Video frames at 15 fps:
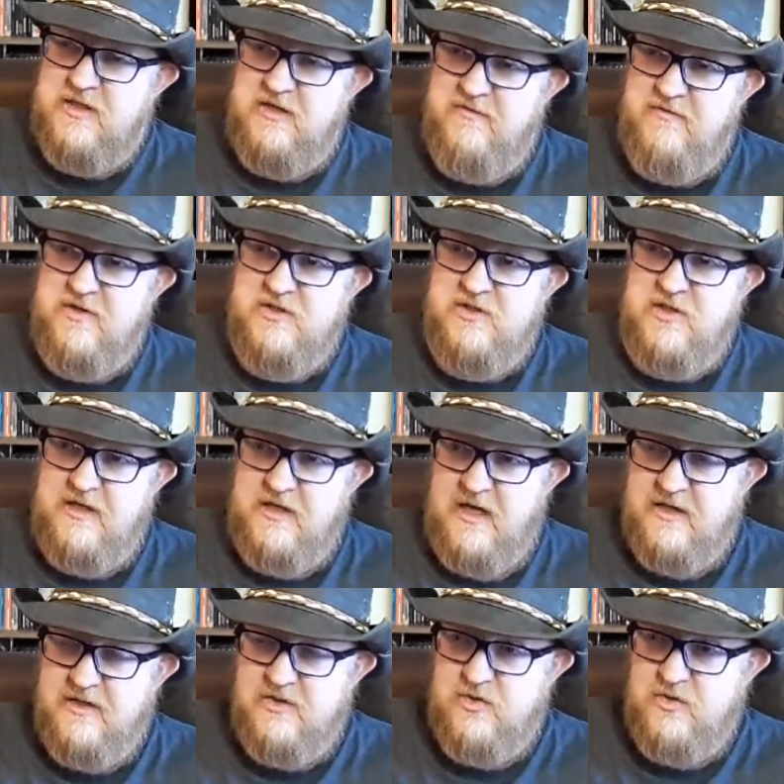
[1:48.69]
he eventually
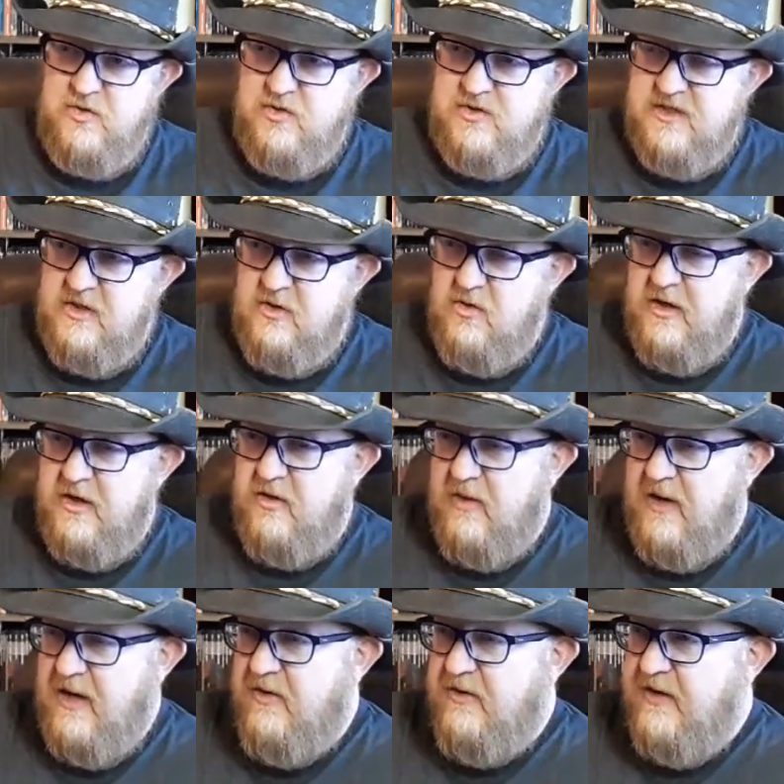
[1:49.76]
got to tinkering
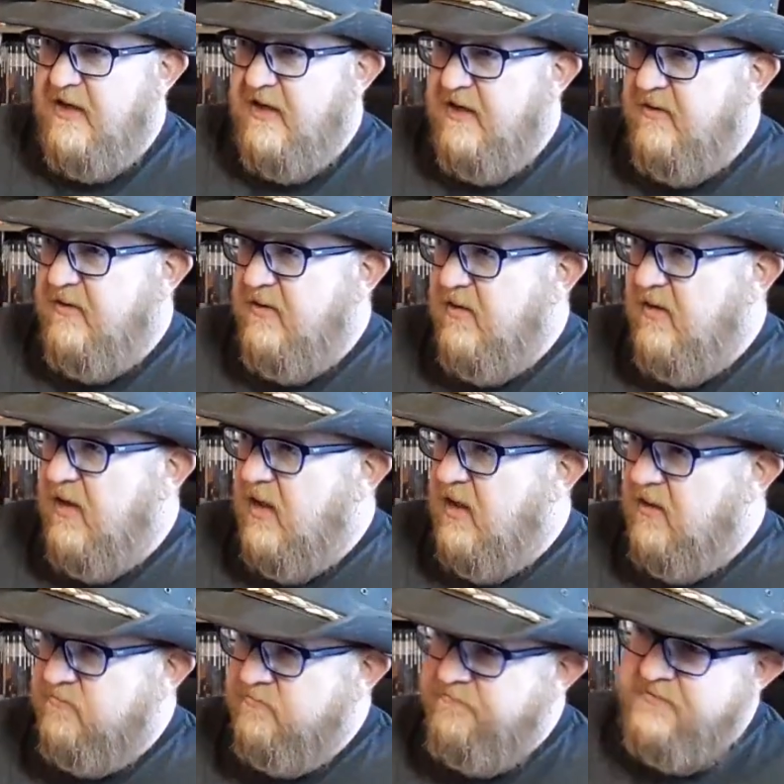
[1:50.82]
around and
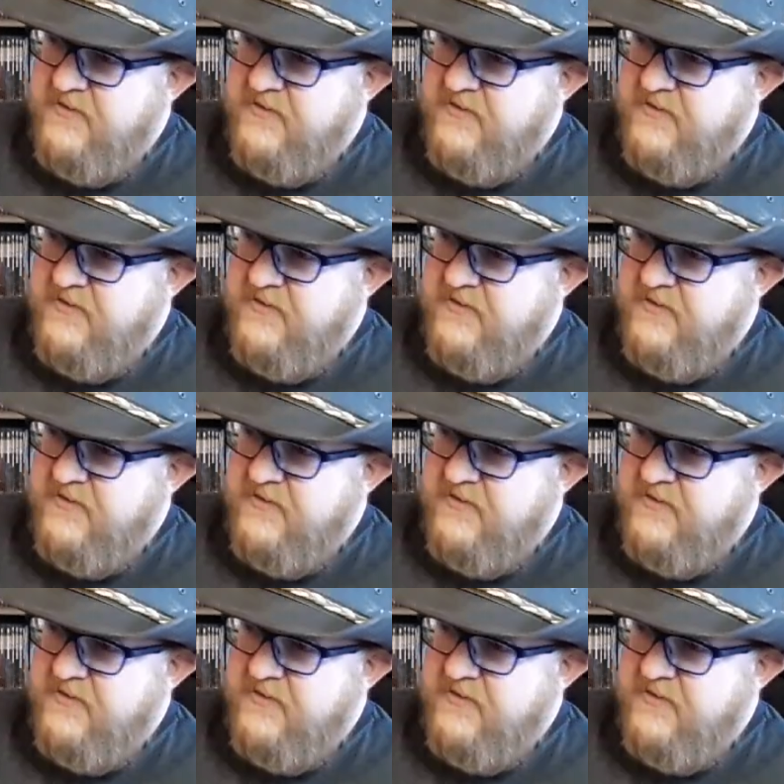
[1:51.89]
uh,